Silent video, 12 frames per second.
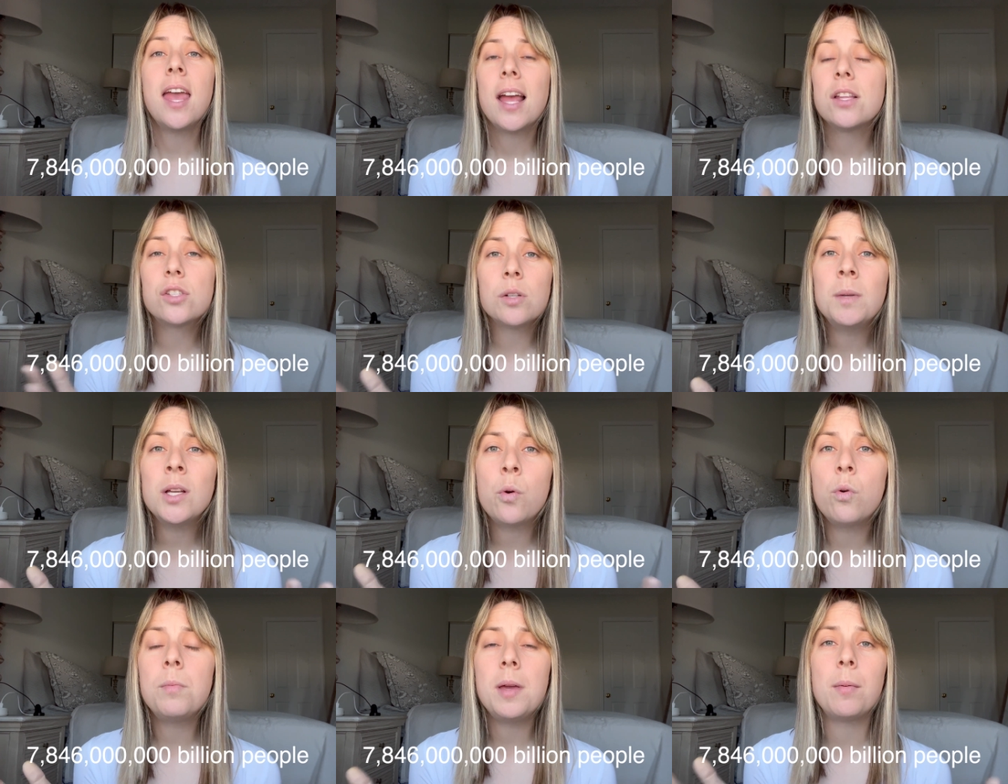and so many
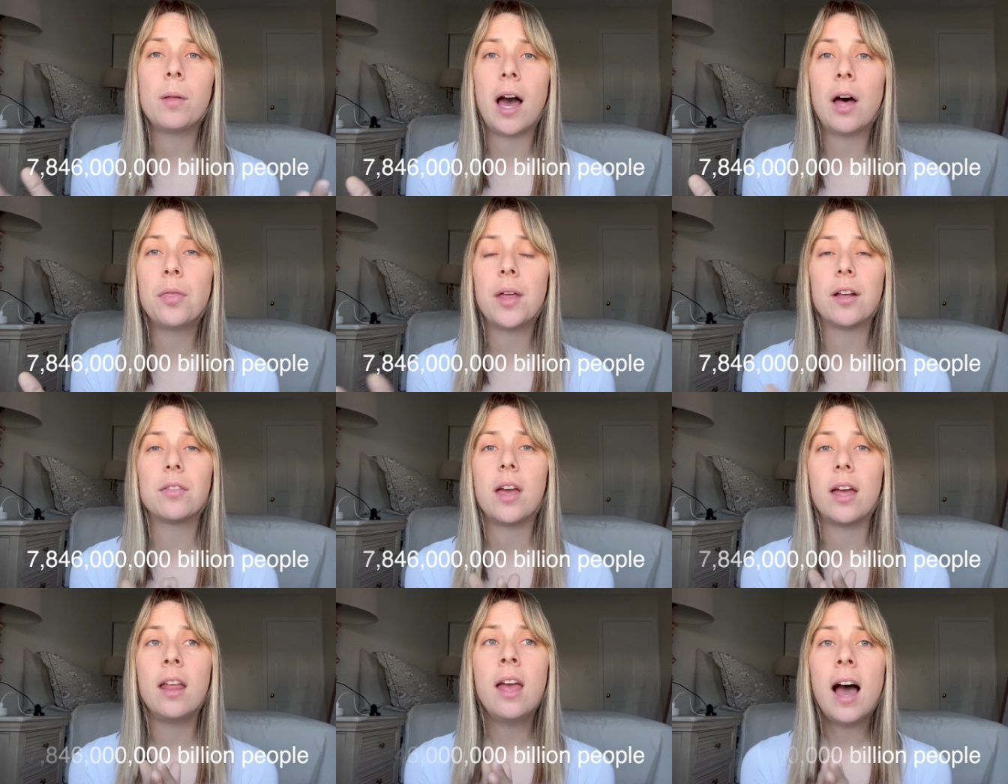cool people out there
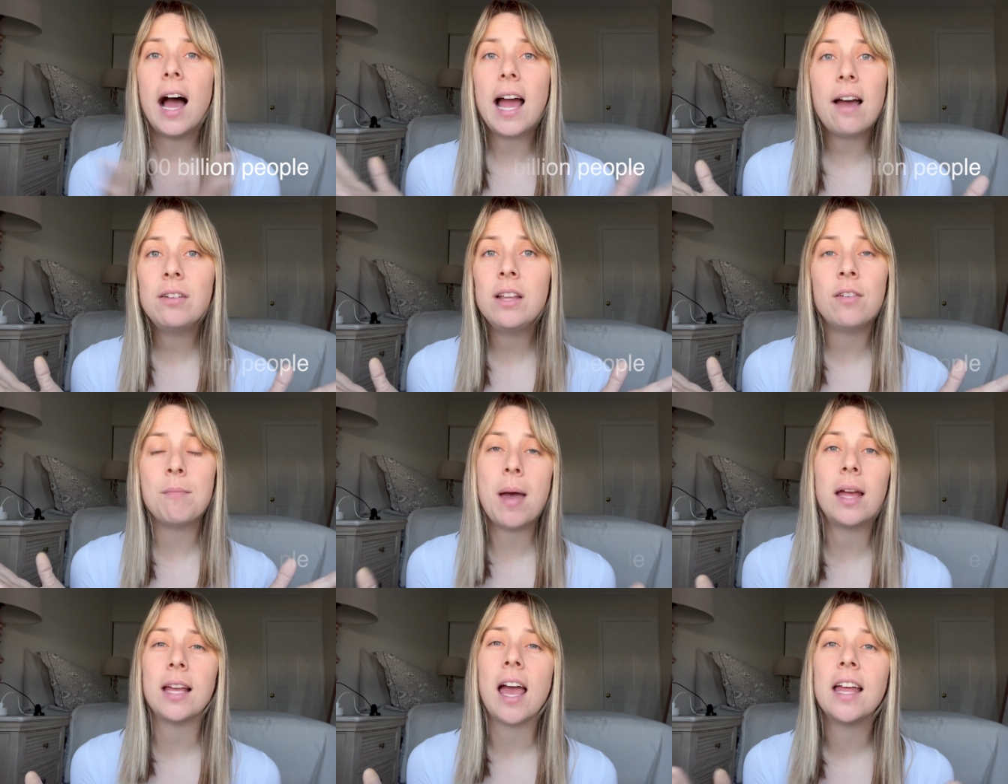that I haven't even met yet.